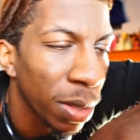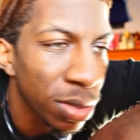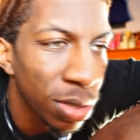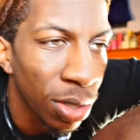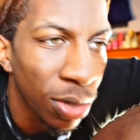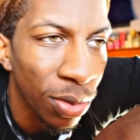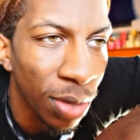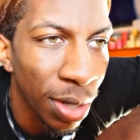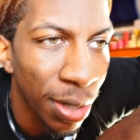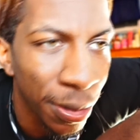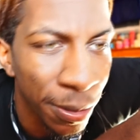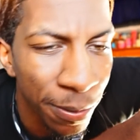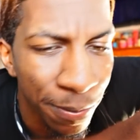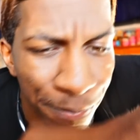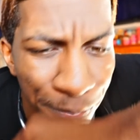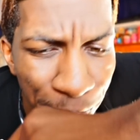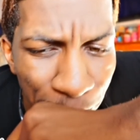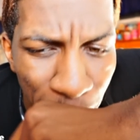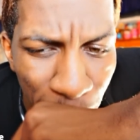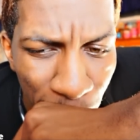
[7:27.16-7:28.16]
so
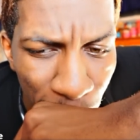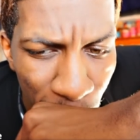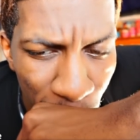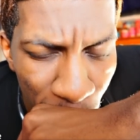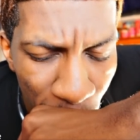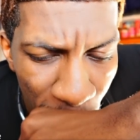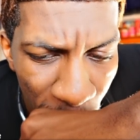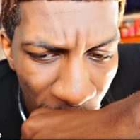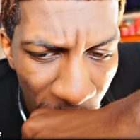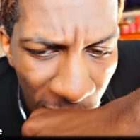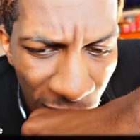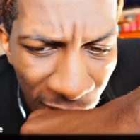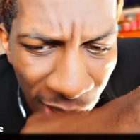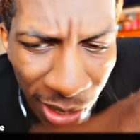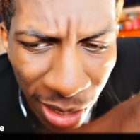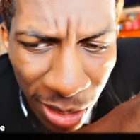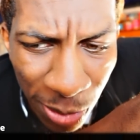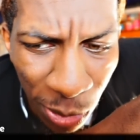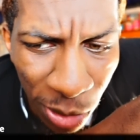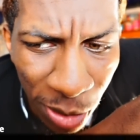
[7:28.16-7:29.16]

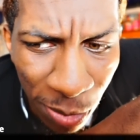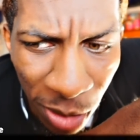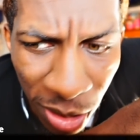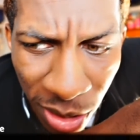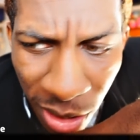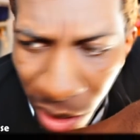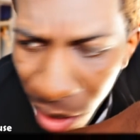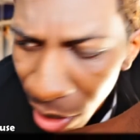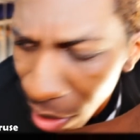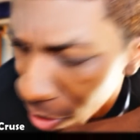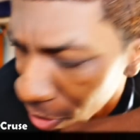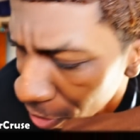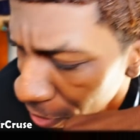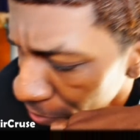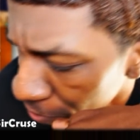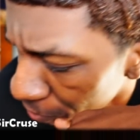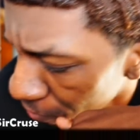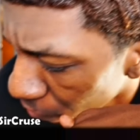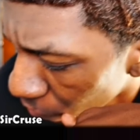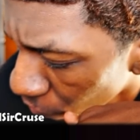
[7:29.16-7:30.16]
yeah, that's pretty much it.
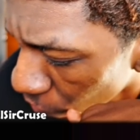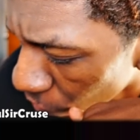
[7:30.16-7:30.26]
I